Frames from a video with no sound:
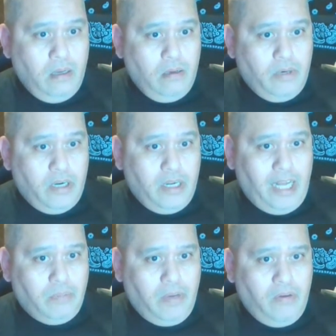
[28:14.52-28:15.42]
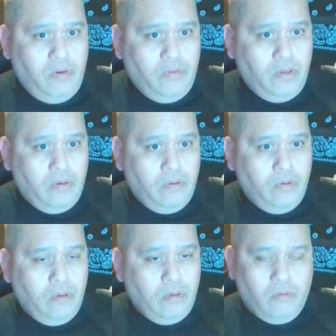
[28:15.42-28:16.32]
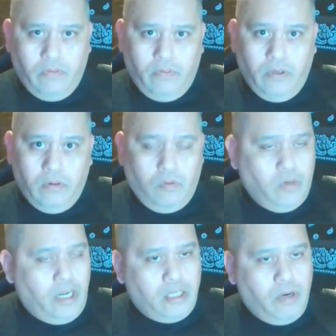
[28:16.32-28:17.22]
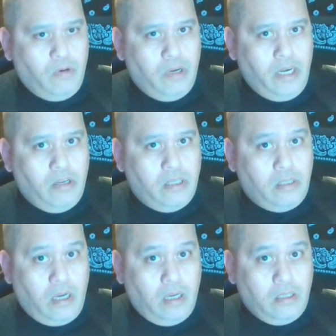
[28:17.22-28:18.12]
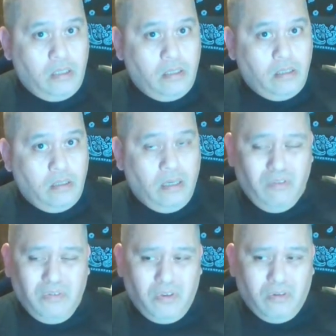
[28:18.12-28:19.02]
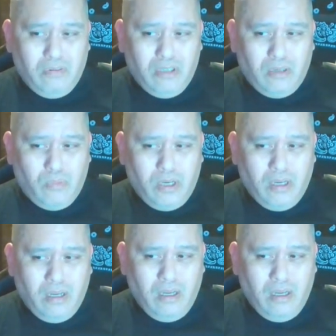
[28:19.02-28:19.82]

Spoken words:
But that's my that's my rundown and thoughts and review, somewhat,